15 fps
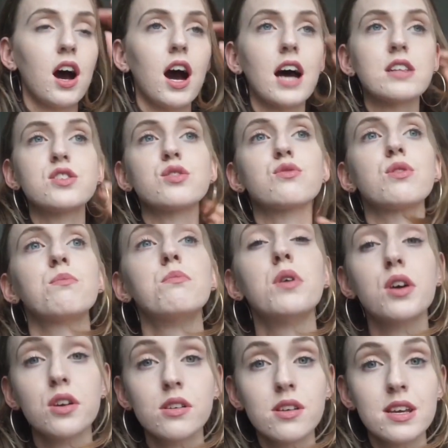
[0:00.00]
And so the
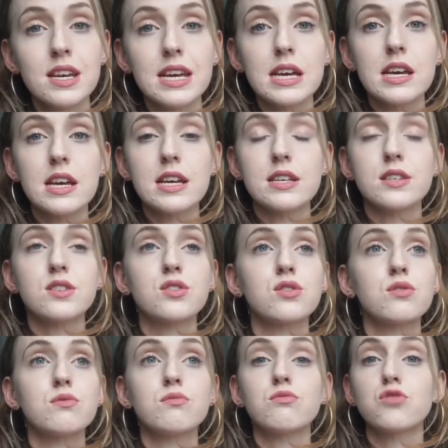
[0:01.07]
moon is
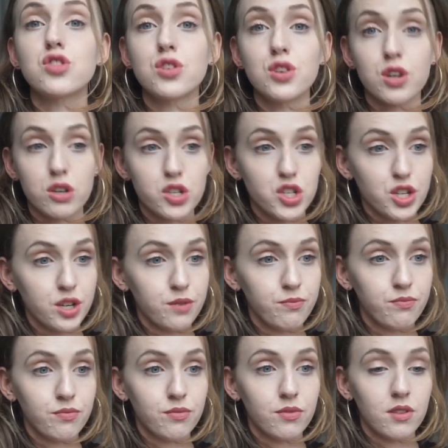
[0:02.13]
to nurture,
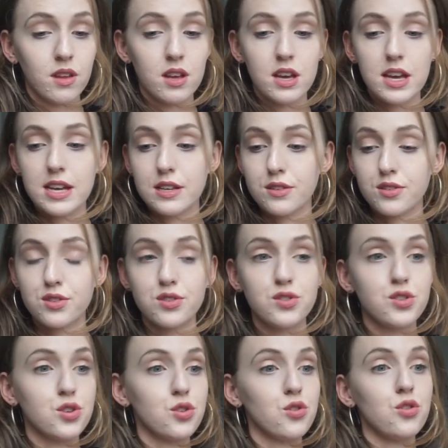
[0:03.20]
is
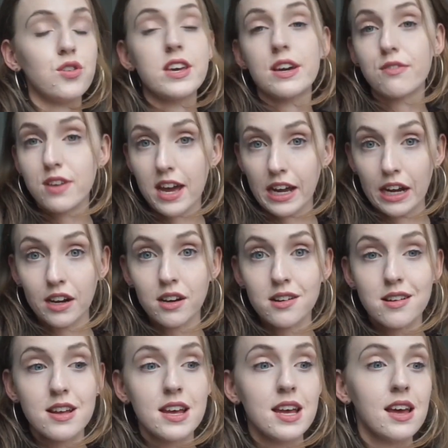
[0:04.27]
to give care,
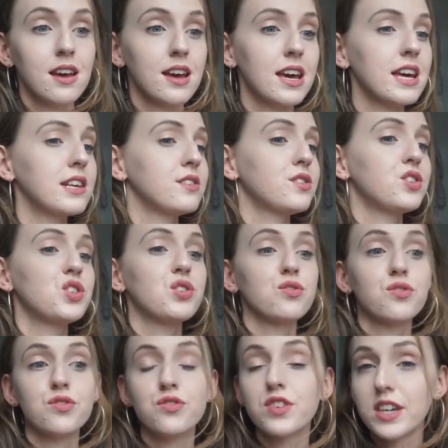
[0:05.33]
is to
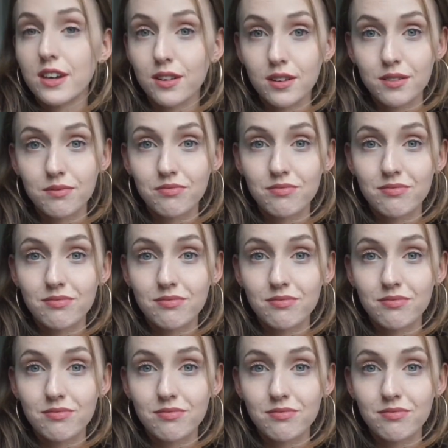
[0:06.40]
feel.